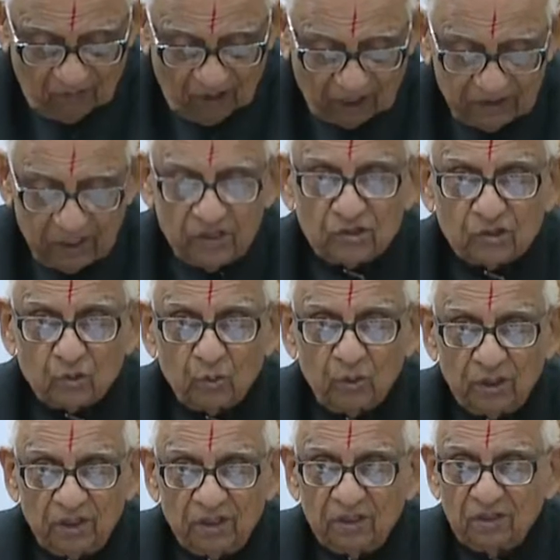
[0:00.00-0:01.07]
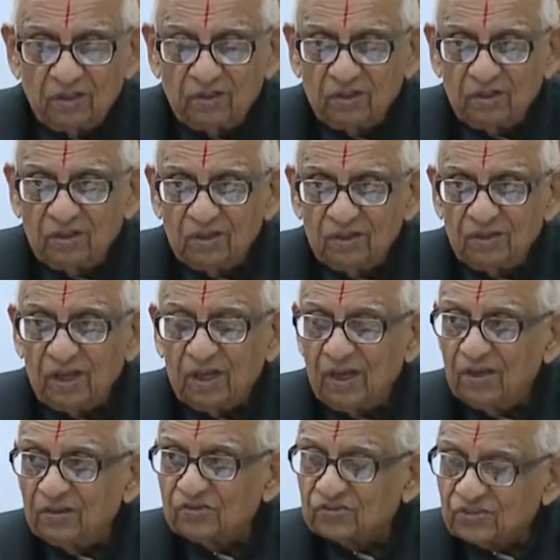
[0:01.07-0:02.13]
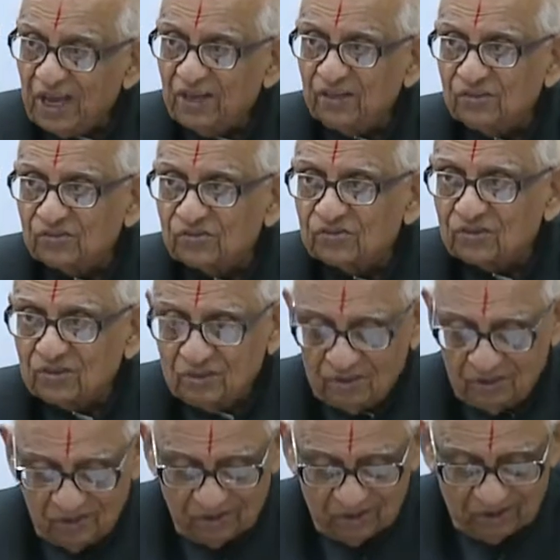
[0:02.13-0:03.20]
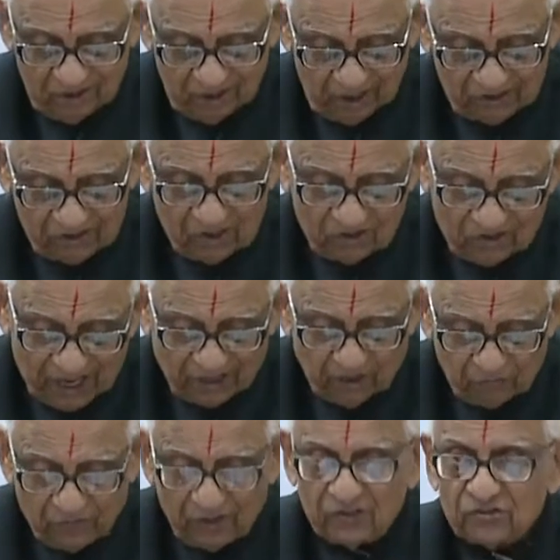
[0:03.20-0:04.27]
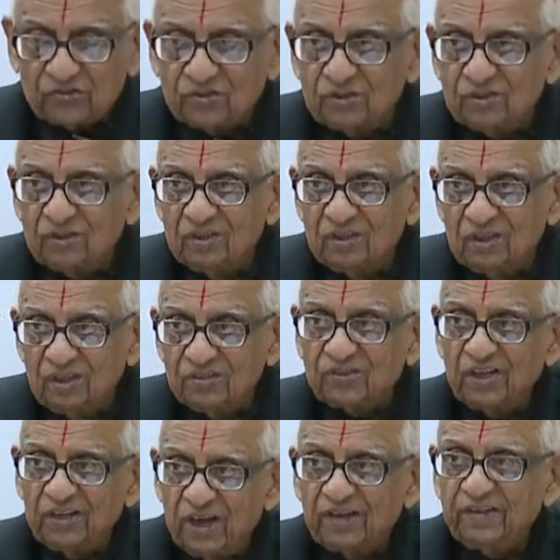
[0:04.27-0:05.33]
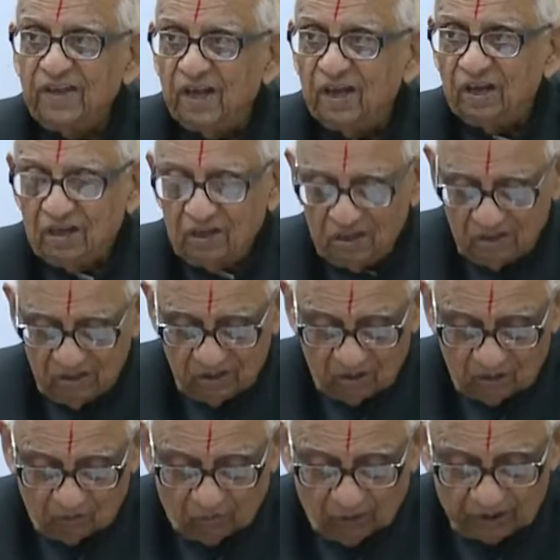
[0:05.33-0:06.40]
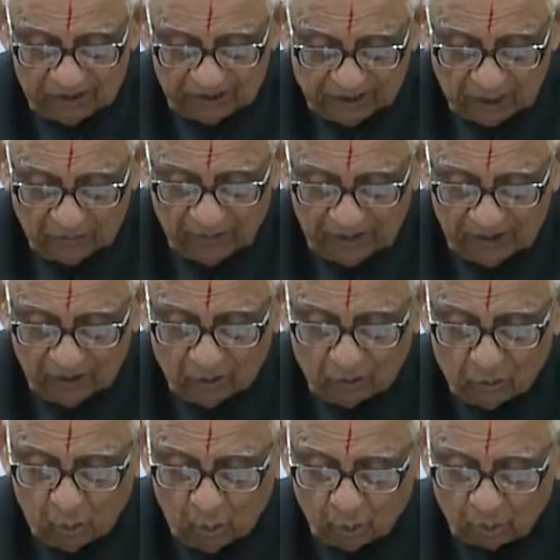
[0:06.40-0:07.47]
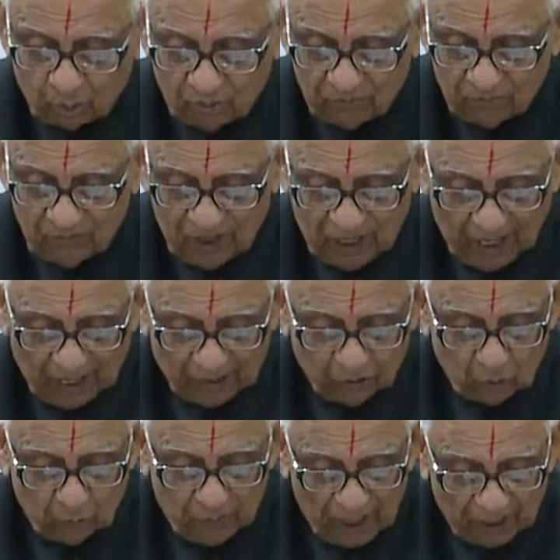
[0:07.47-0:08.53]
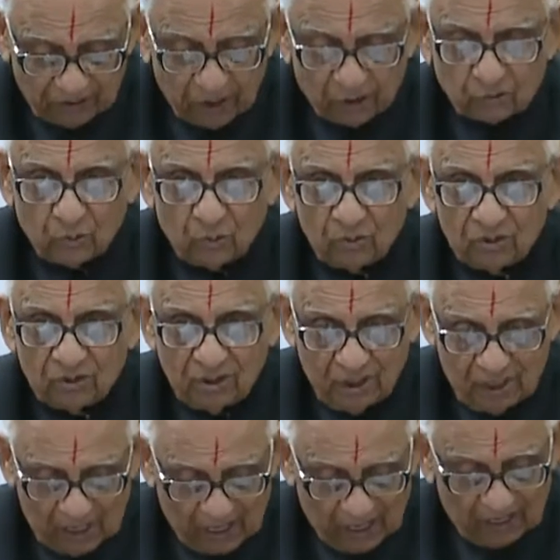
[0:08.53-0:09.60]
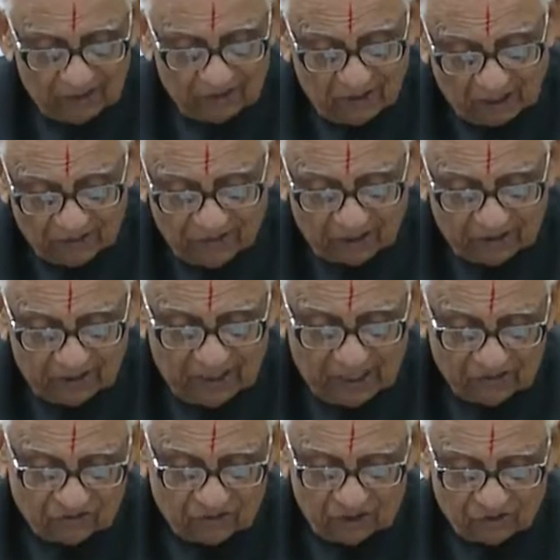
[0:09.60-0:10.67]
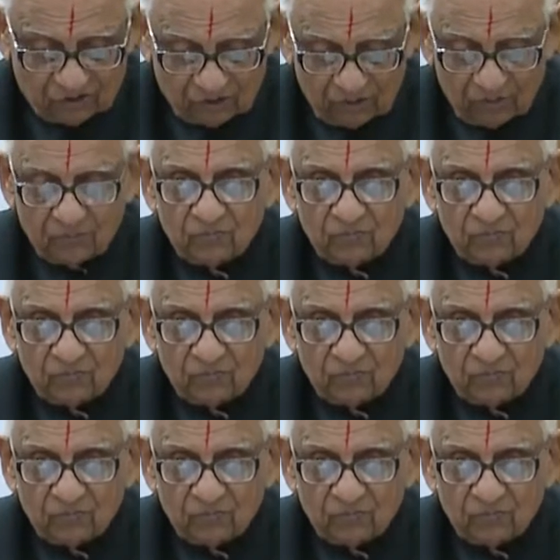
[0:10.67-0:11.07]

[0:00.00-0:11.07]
Vada is truly a science, it's a sacrifice, it's a yajna for determining truth and should be understood and conducted as such.